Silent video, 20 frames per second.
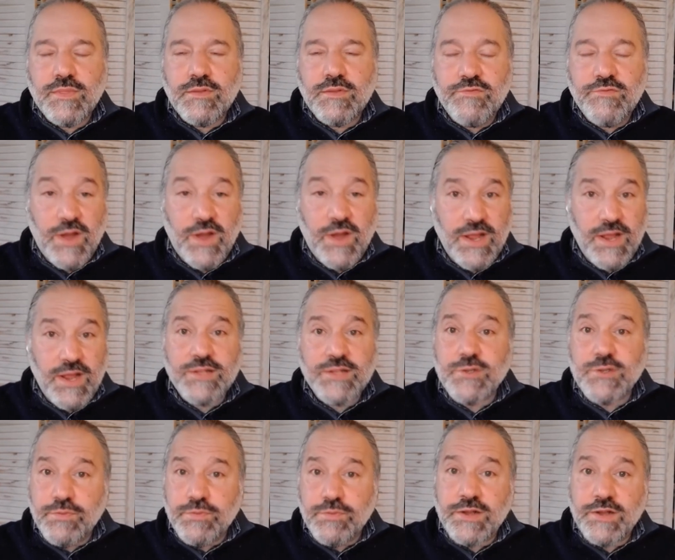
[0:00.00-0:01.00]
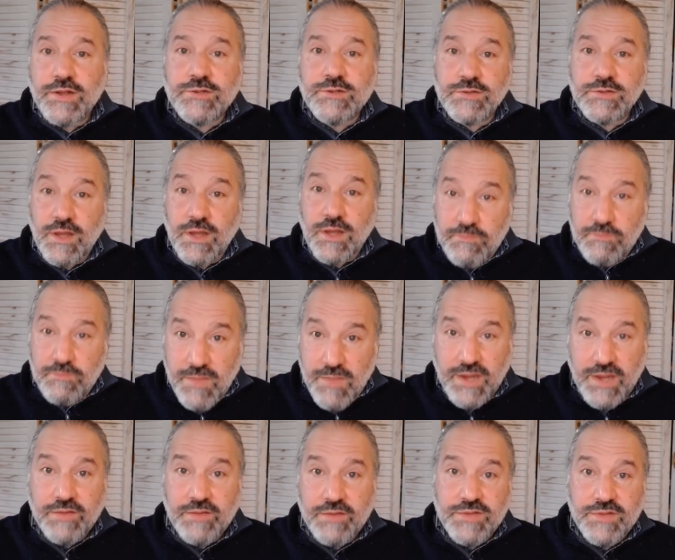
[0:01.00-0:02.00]
financial pressures on
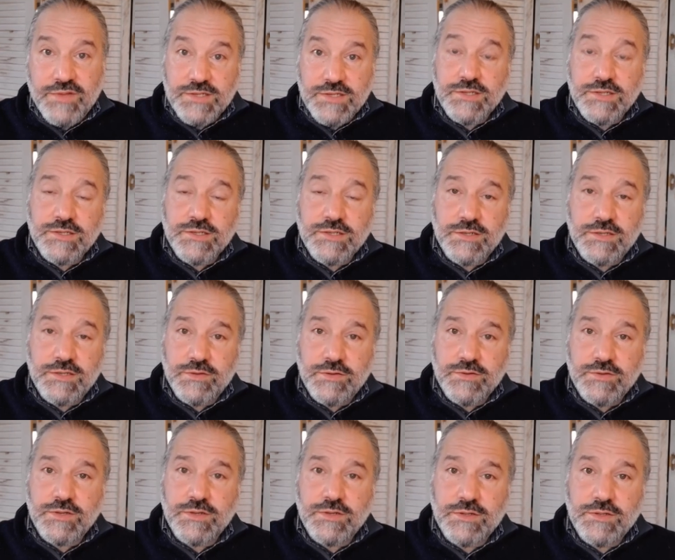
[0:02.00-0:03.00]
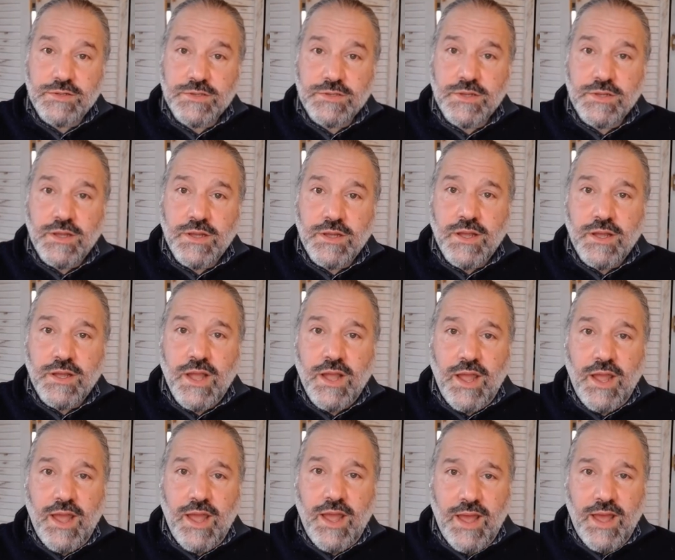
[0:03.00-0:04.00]
many of these institutions.
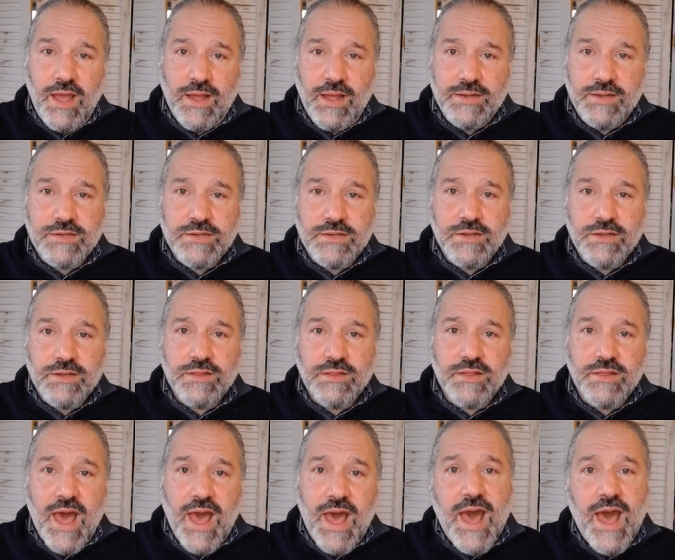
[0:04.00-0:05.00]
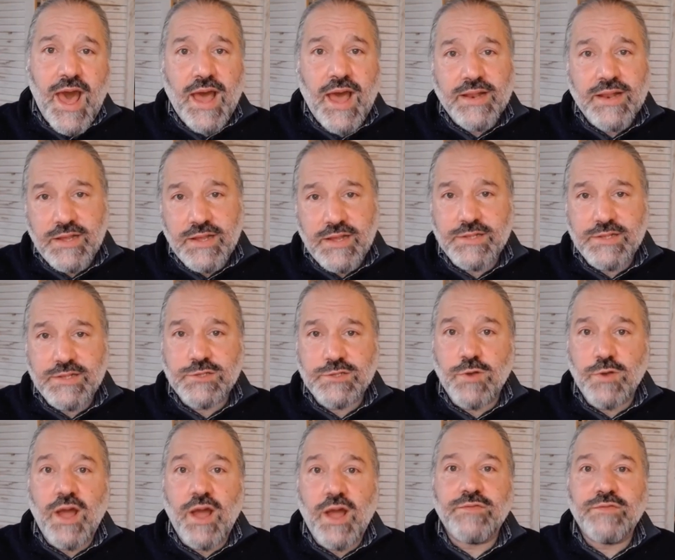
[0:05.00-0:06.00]
And that is
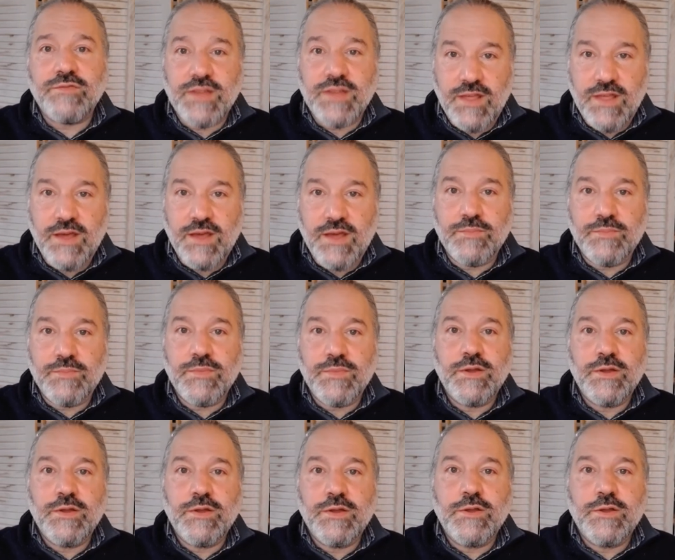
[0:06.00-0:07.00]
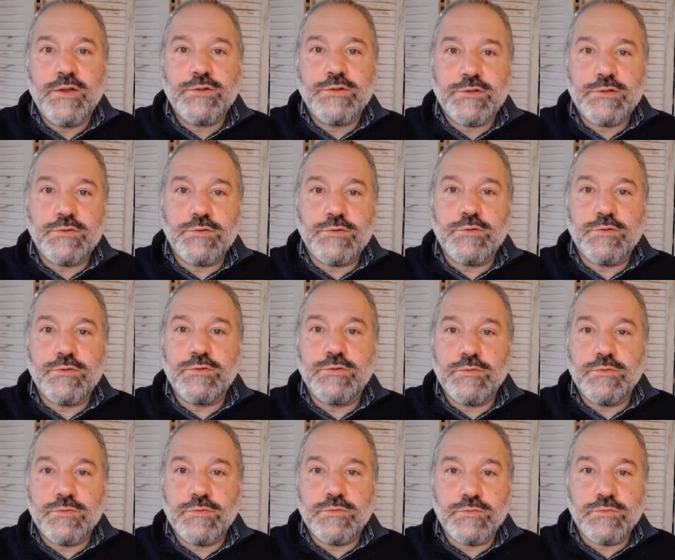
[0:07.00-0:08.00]
driving them to
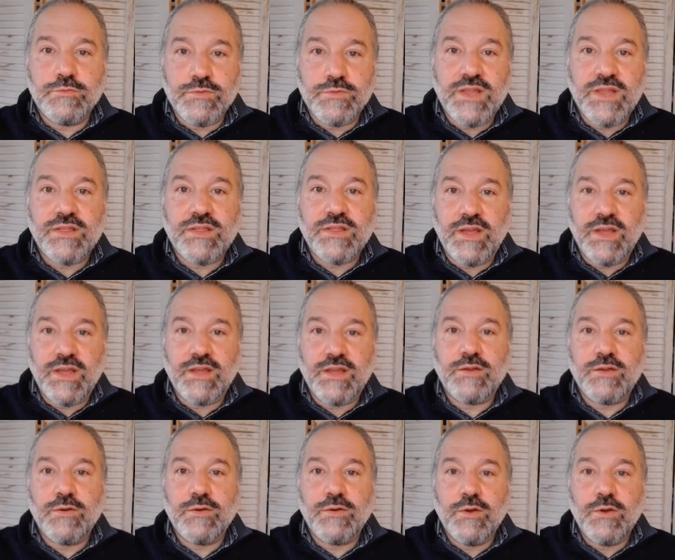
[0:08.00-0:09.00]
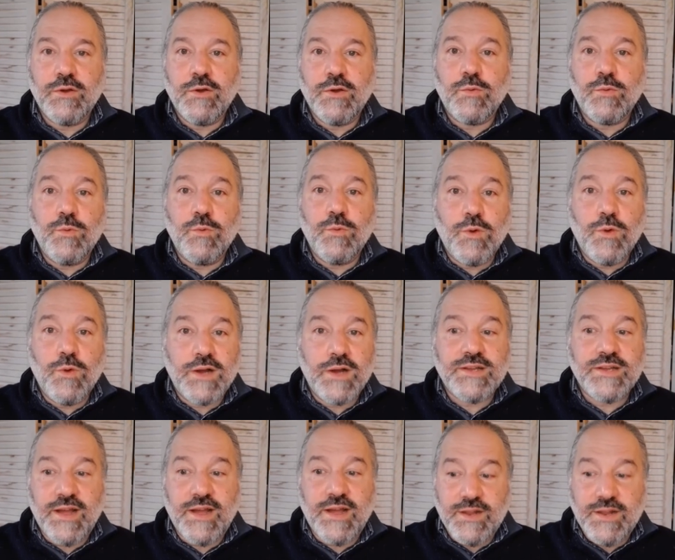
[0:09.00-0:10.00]
rethink what
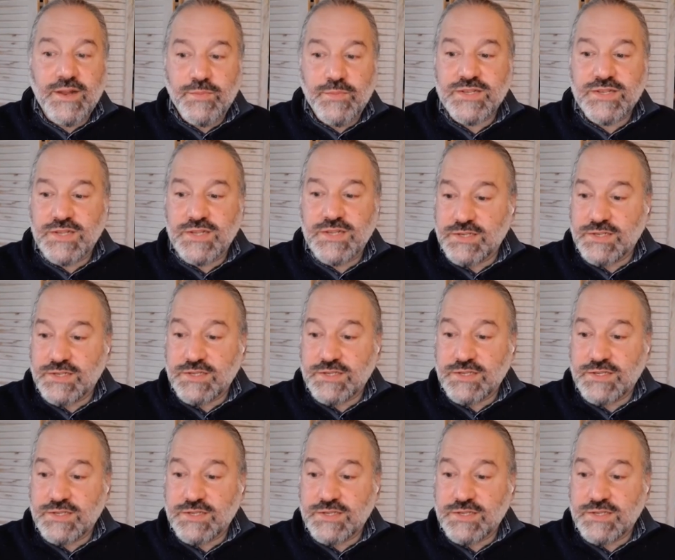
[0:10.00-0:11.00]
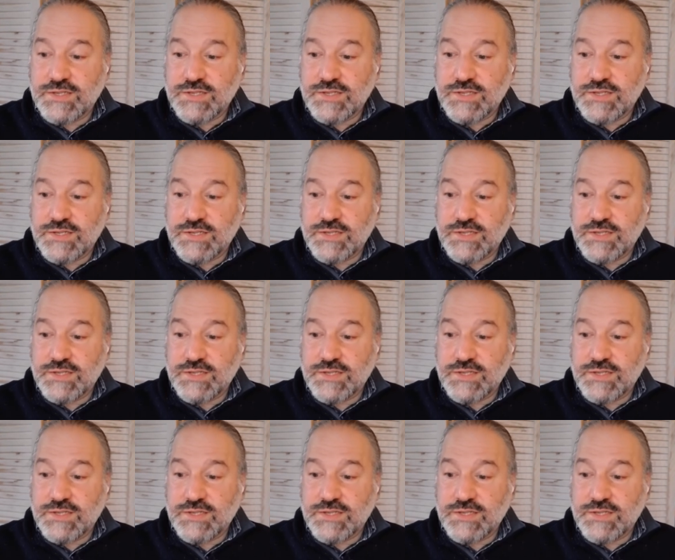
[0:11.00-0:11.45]
kind of business they're in.